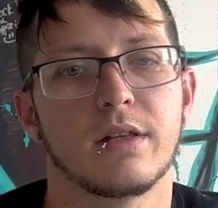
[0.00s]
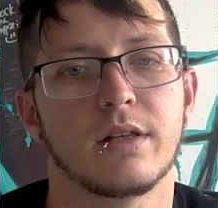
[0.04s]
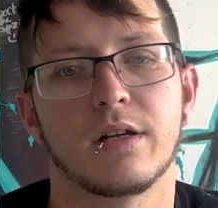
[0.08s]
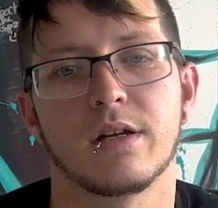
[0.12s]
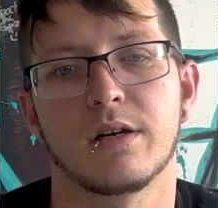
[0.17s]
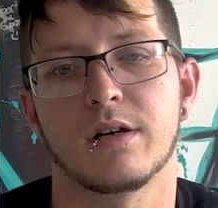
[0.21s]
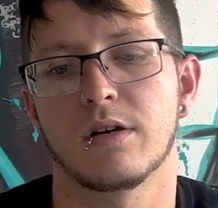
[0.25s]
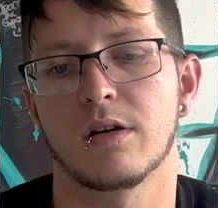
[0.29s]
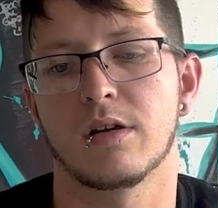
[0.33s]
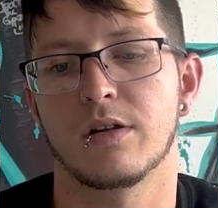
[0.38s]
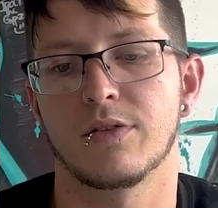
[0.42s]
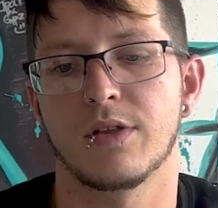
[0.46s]

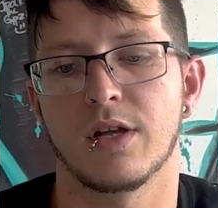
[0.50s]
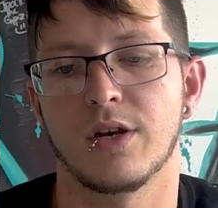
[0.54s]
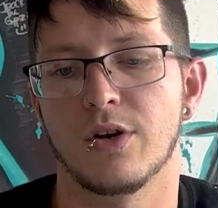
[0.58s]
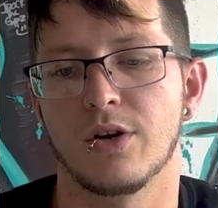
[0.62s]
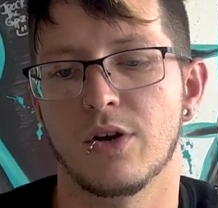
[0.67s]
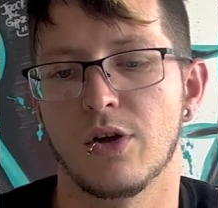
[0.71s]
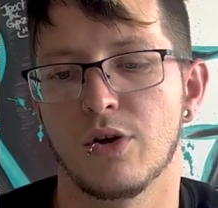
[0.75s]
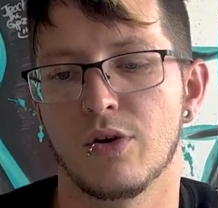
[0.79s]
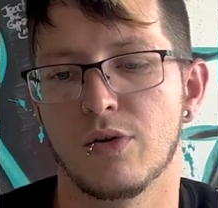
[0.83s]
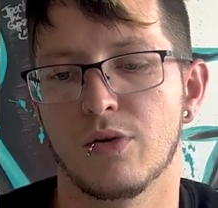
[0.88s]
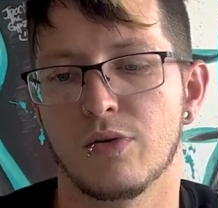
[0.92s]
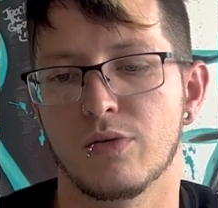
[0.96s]
They're they
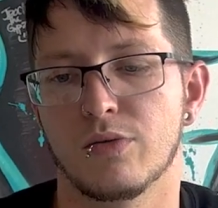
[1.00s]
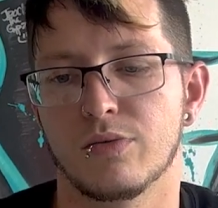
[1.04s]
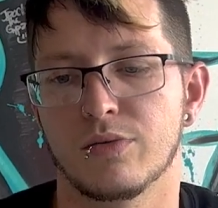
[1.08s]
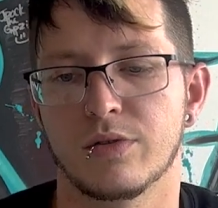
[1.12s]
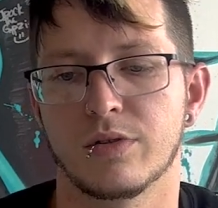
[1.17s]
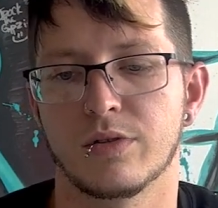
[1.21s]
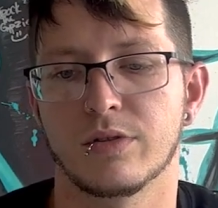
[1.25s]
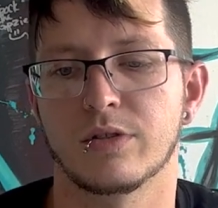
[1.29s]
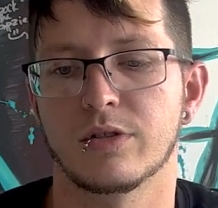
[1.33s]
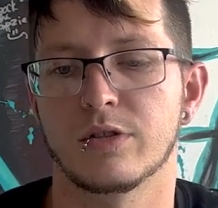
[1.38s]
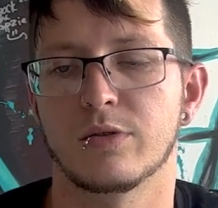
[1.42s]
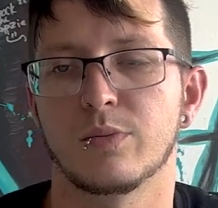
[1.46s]
know
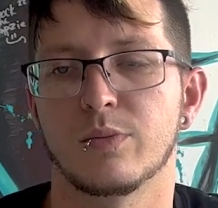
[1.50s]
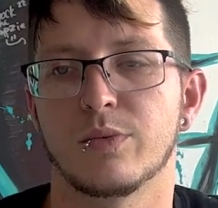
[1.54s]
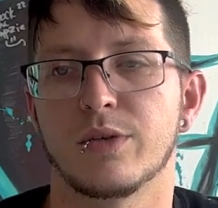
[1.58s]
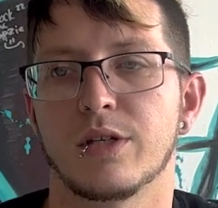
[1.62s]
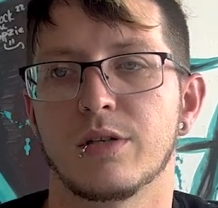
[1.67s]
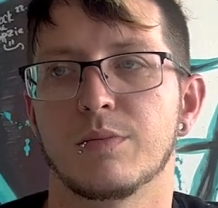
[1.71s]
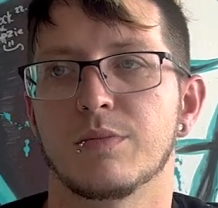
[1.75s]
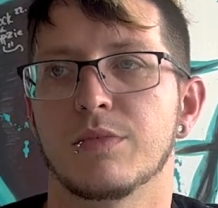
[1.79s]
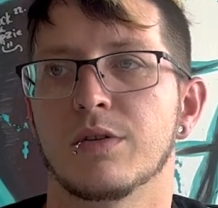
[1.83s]
to sweep.